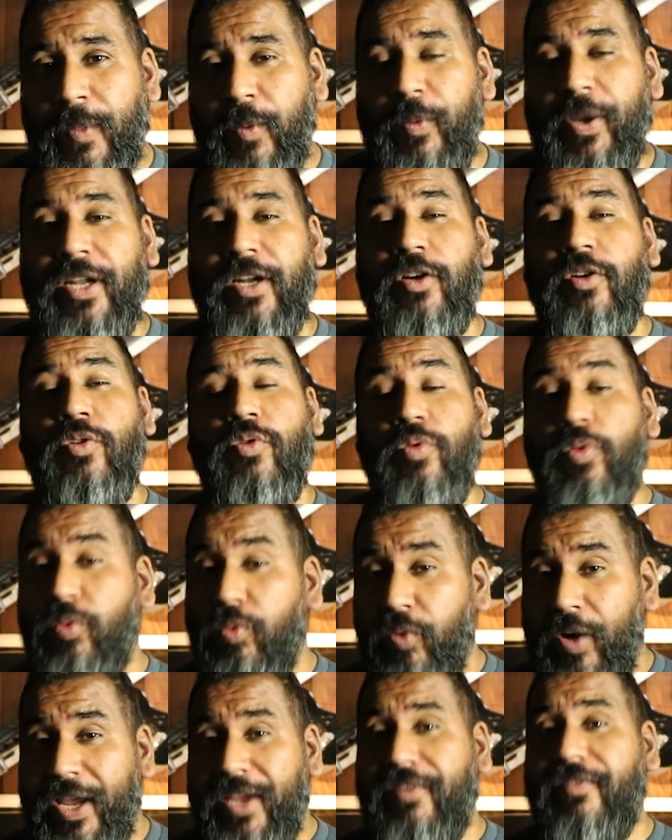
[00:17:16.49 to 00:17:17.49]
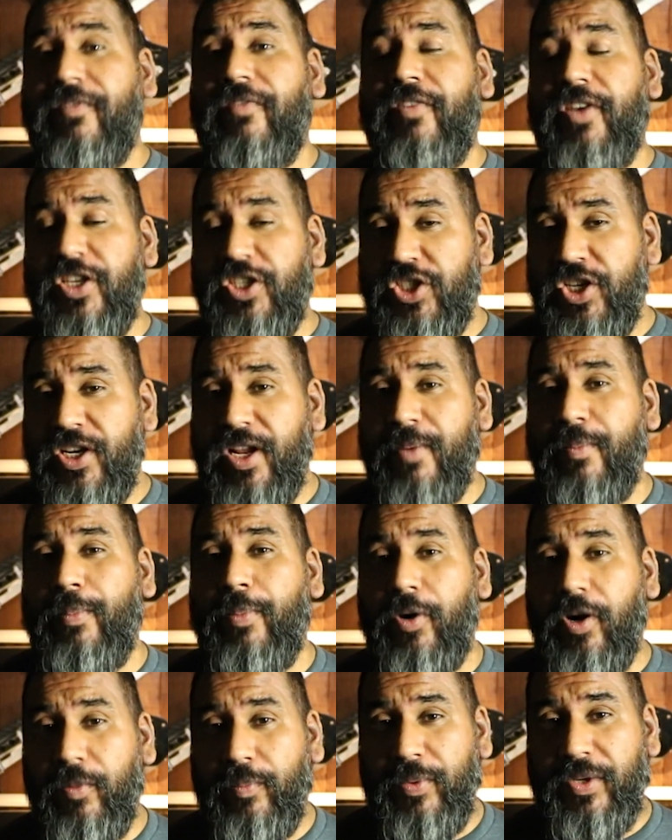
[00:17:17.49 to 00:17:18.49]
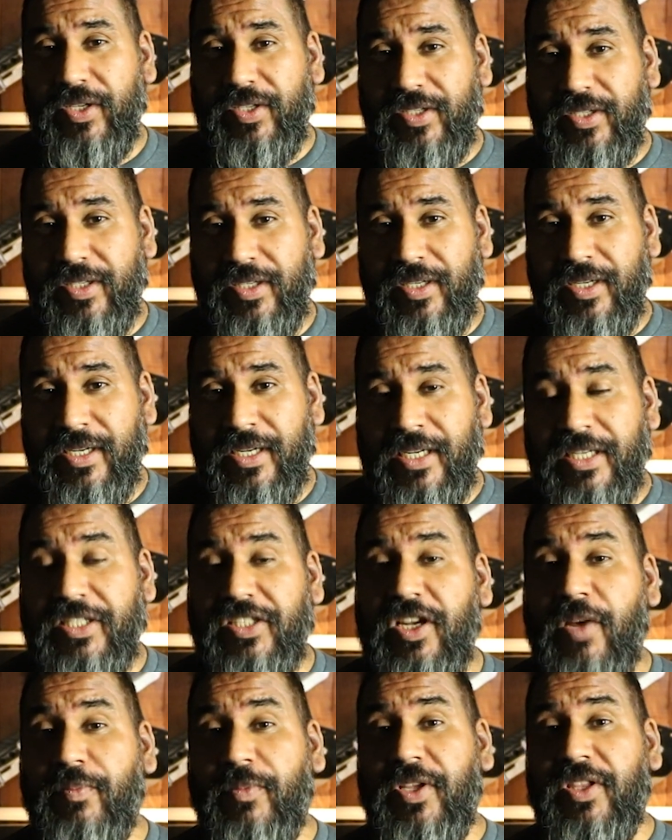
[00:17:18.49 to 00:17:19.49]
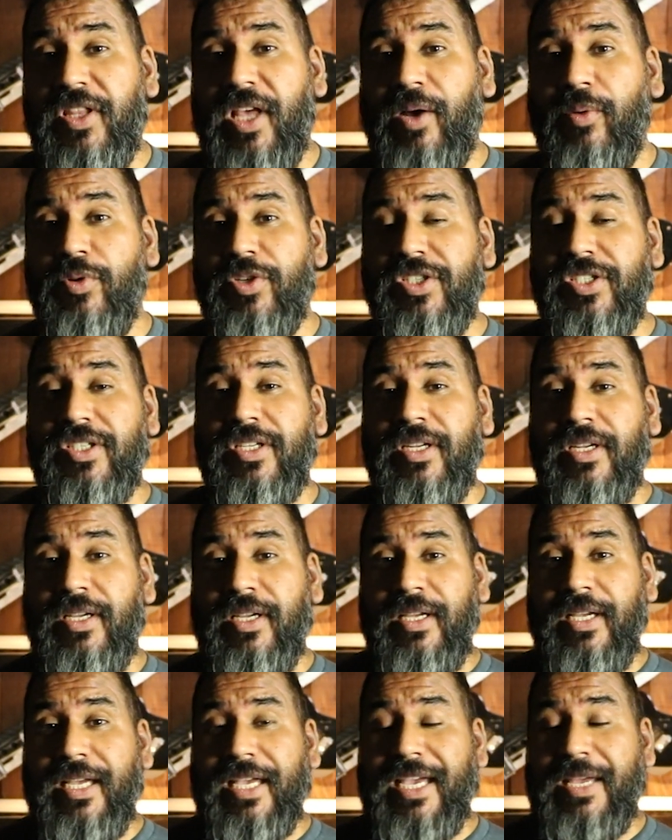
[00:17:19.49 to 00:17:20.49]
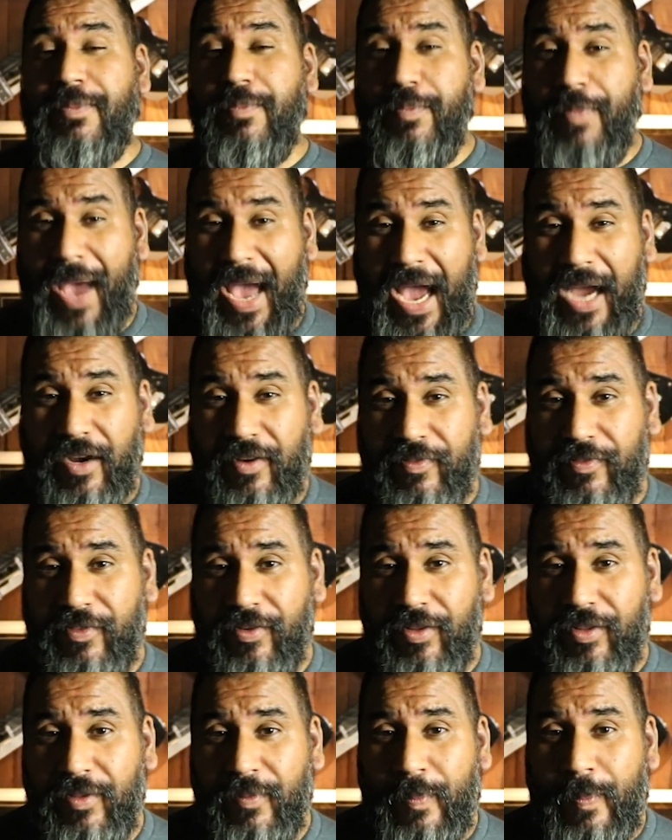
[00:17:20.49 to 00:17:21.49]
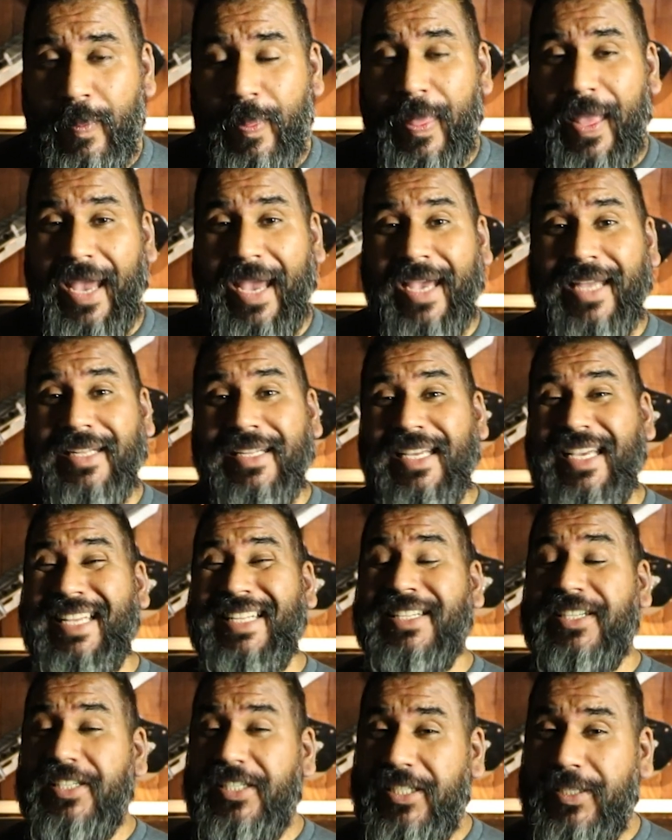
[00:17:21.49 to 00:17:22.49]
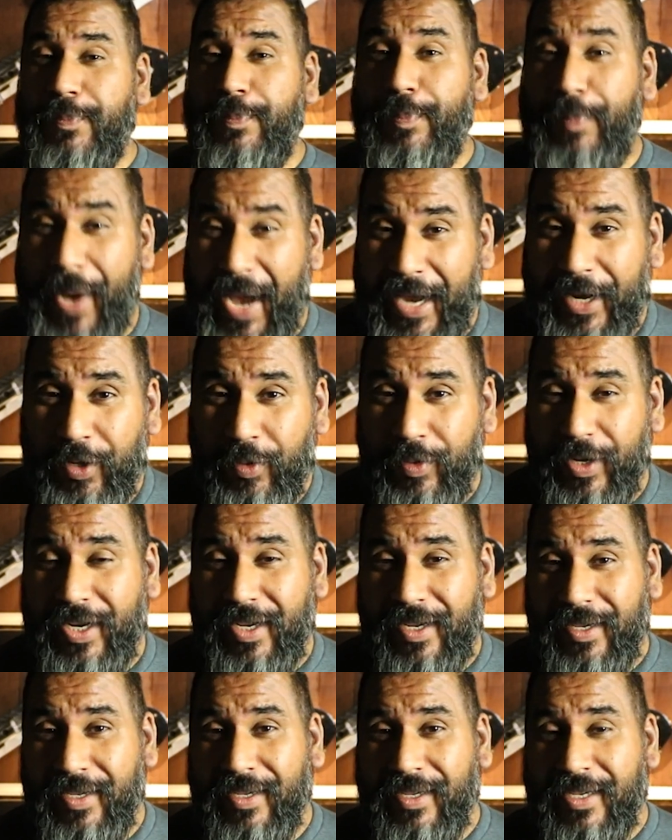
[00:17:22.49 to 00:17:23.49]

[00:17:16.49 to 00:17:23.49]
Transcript: We had a great vision and purpose, something that was impactful and inspiring.